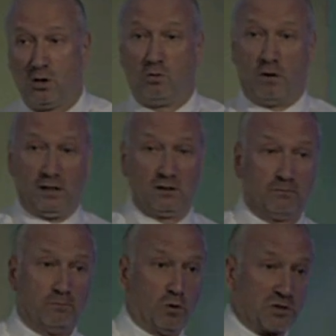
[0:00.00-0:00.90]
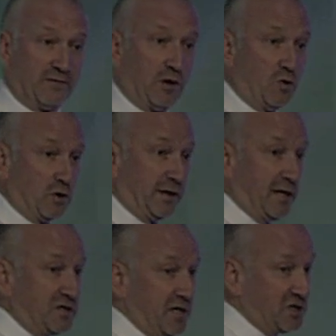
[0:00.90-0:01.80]
Well, most of our
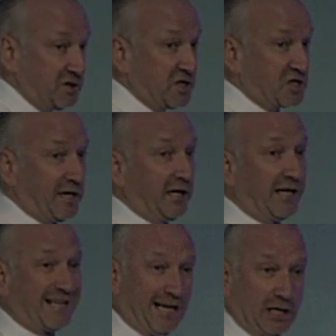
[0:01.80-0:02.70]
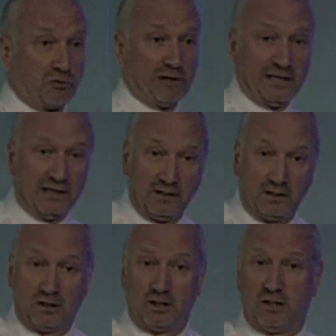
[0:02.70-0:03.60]
organizations assign a category leader
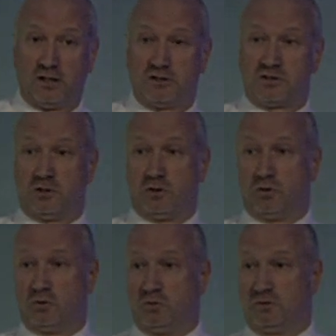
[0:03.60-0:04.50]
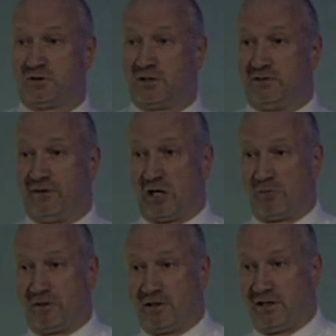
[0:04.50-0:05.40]
to
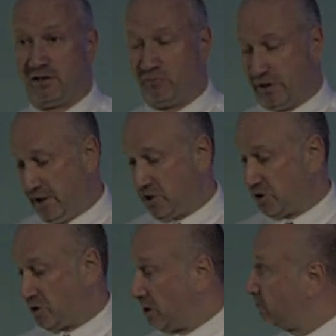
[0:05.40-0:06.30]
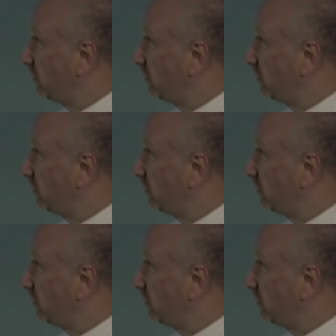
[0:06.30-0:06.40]
develop the relationship